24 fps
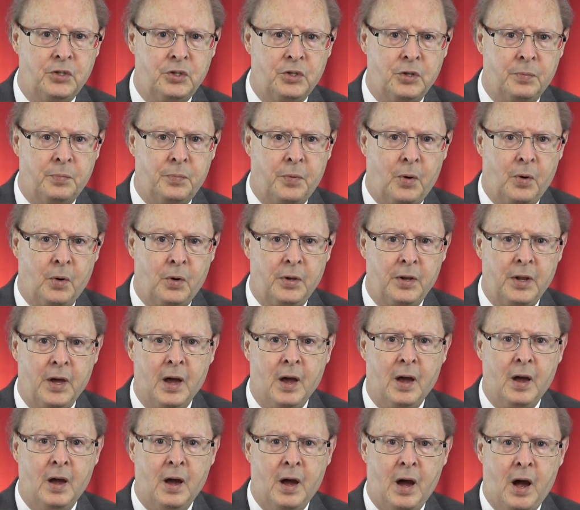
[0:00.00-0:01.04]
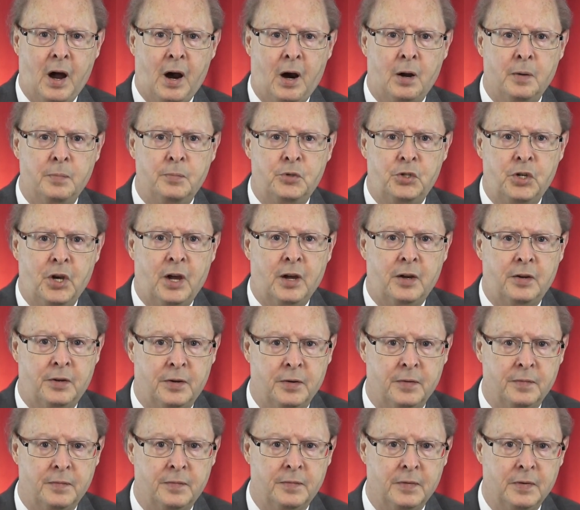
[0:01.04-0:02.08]
upon our
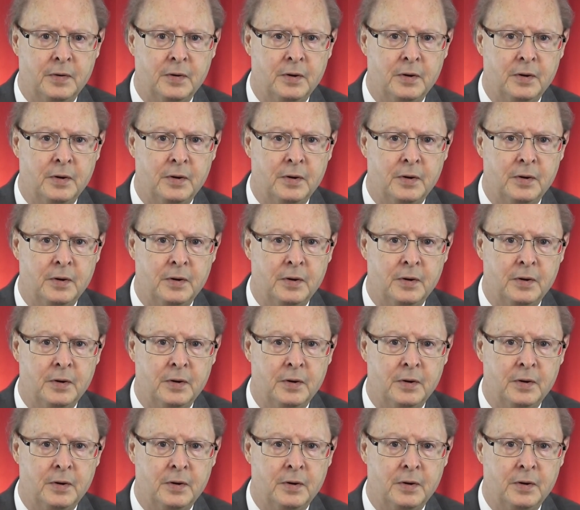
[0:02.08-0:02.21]
objective